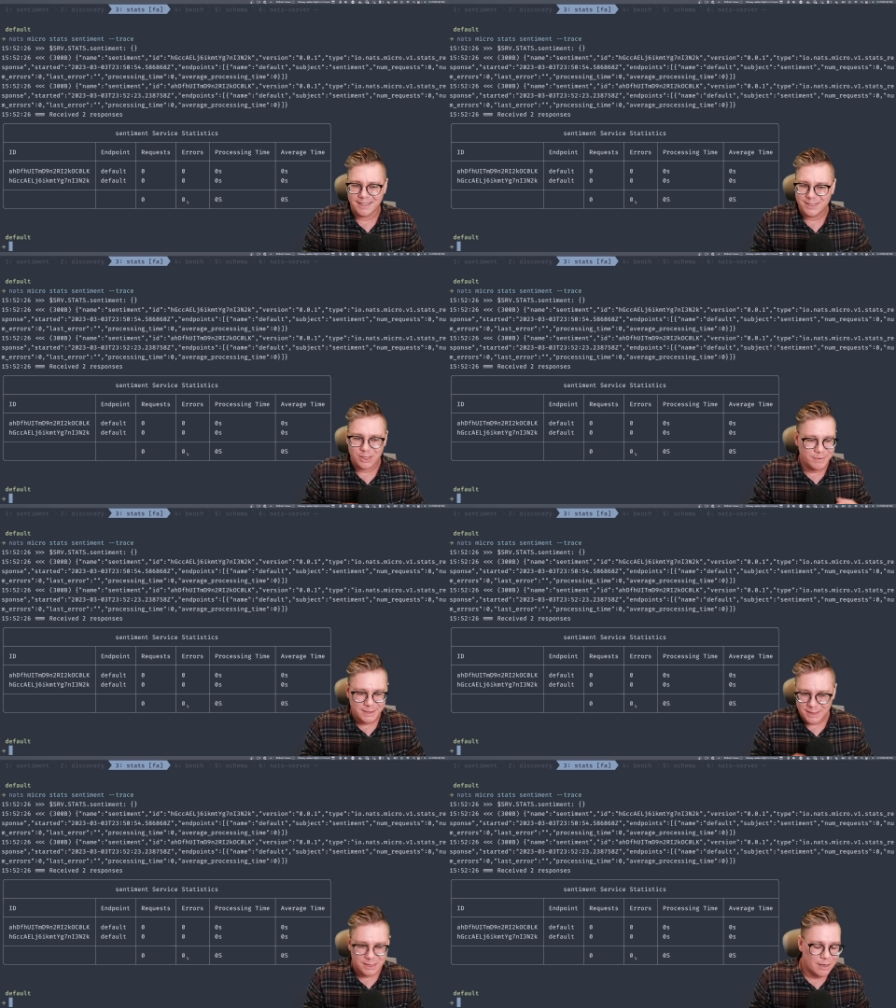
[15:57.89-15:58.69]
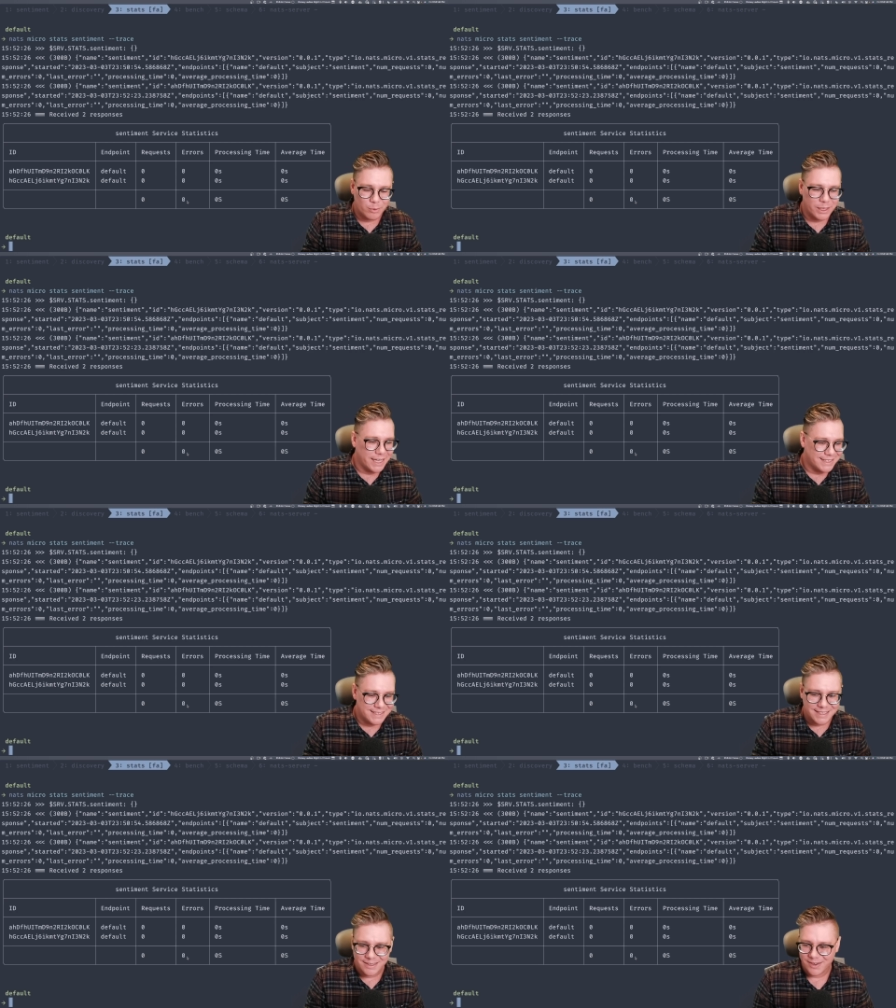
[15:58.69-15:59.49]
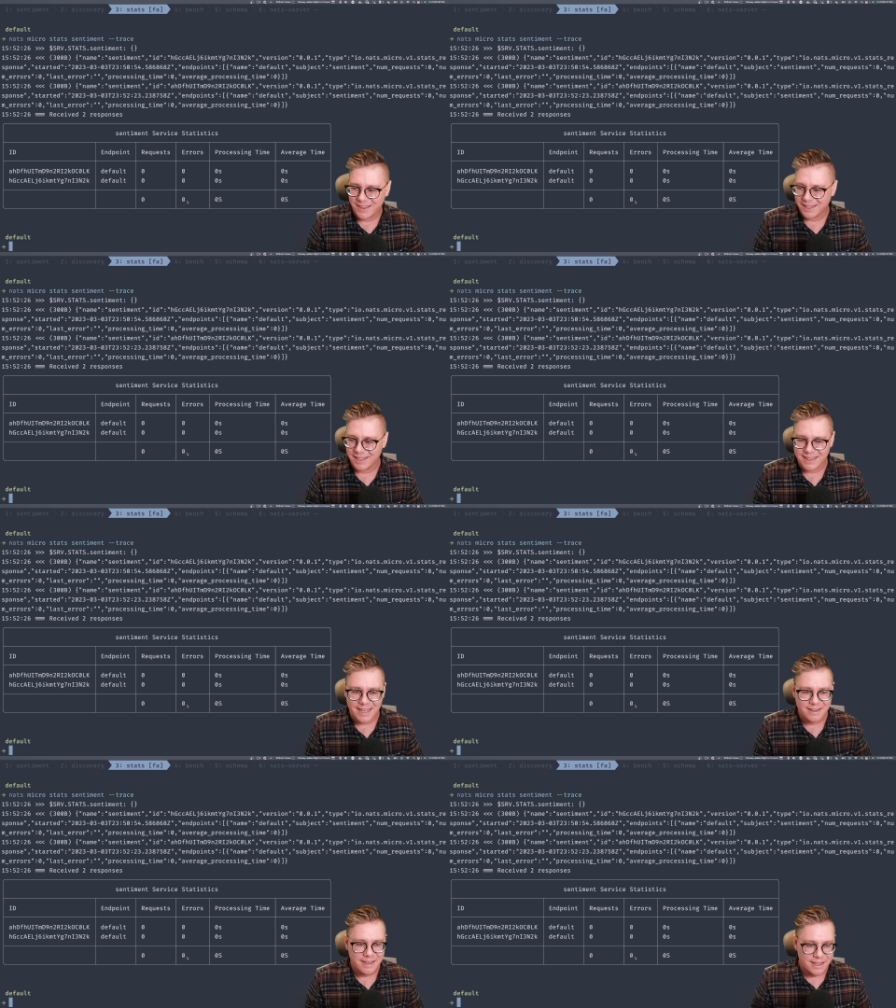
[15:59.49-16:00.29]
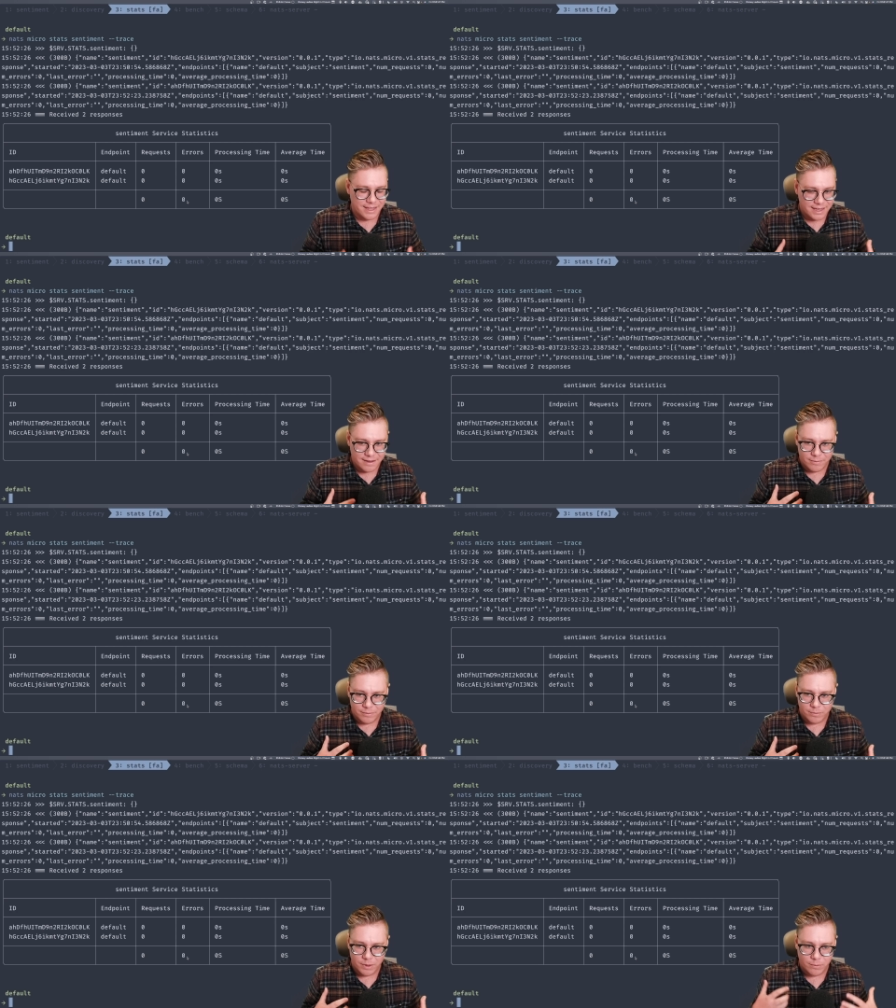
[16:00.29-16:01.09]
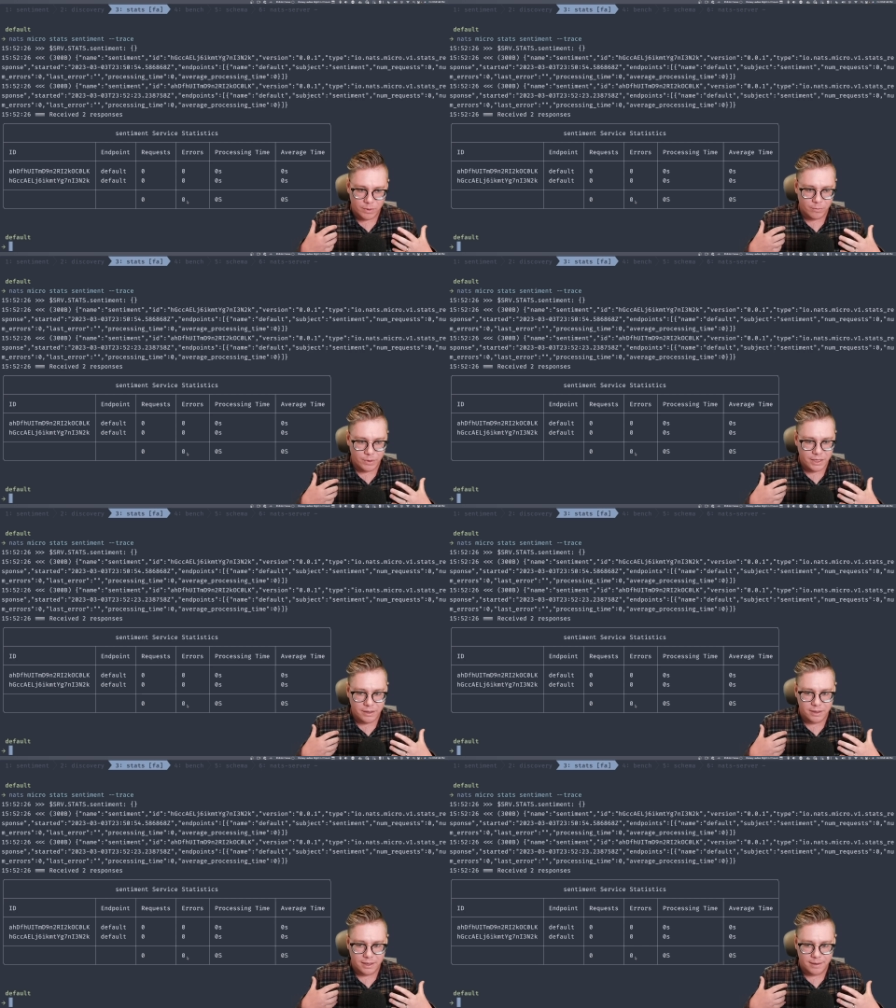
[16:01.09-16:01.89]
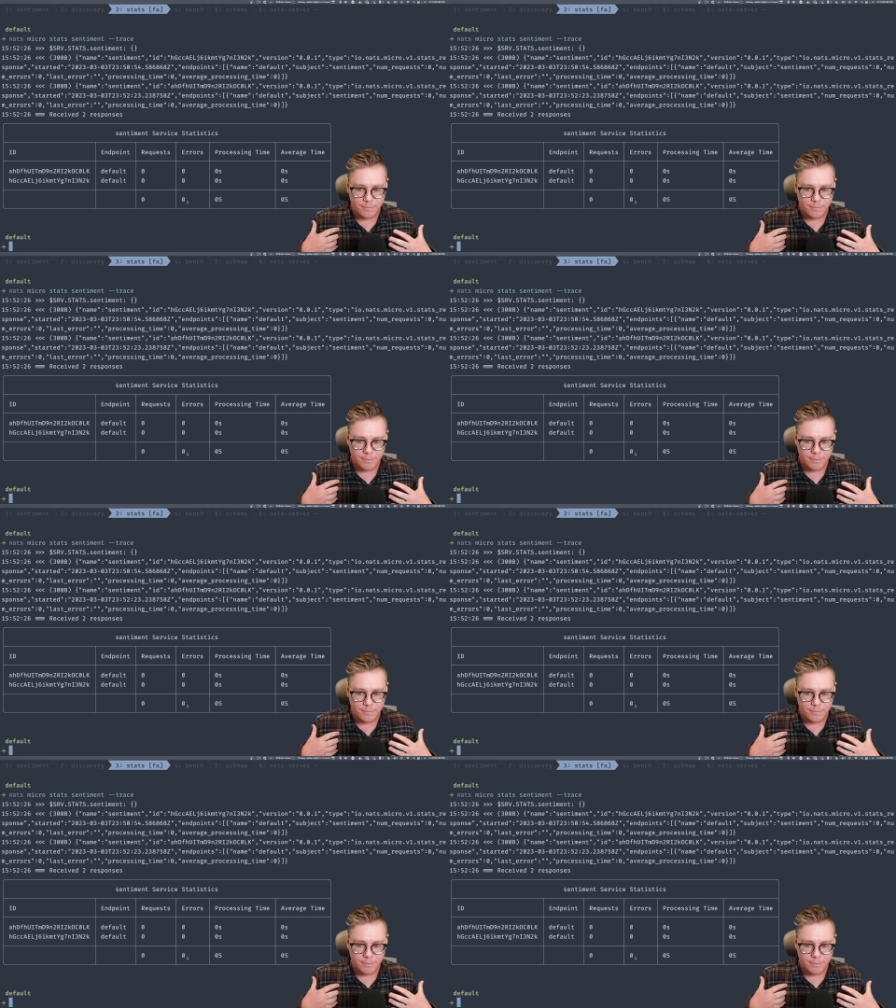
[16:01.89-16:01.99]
service discovery engine or anything like that. When we